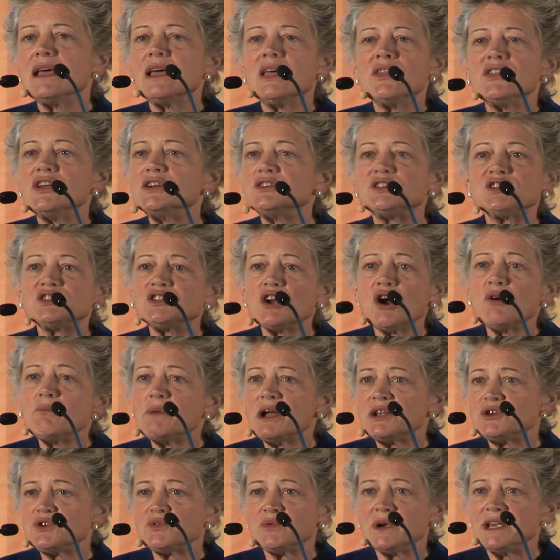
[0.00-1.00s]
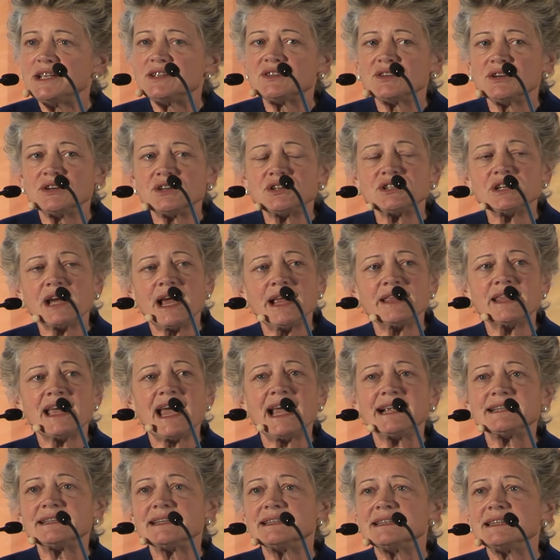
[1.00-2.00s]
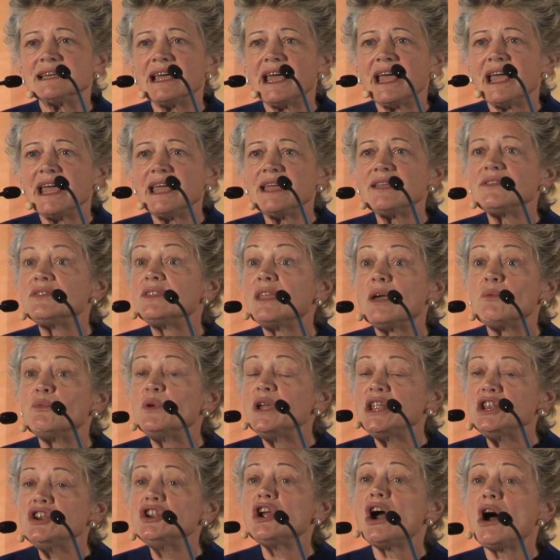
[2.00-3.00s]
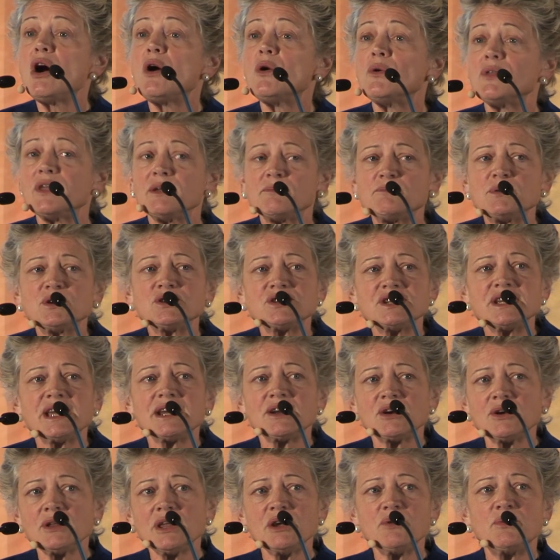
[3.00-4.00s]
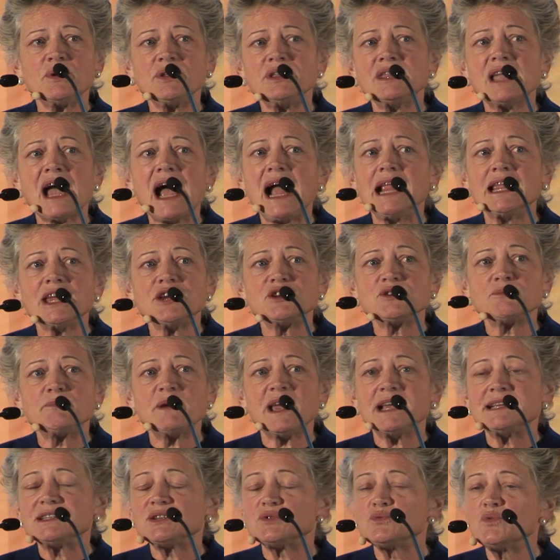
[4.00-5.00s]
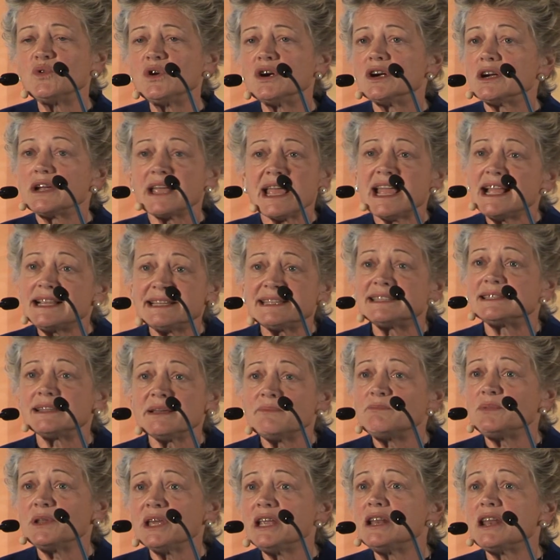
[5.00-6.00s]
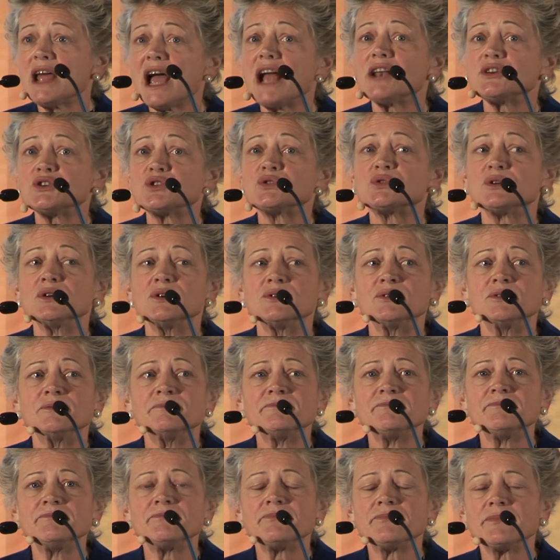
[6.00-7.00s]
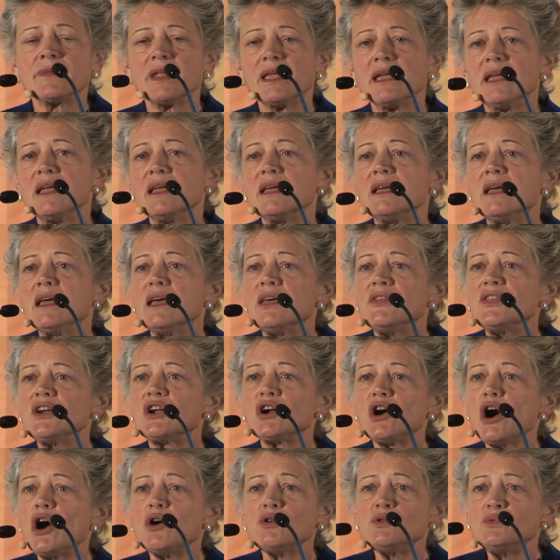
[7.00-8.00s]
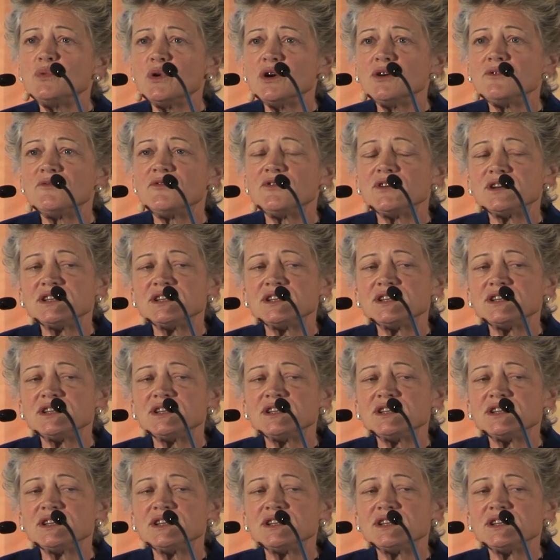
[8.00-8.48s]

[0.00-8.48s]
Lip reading: There's so much research on that today. We know that particularly with knowledge-based work, it's simply not true. The code word for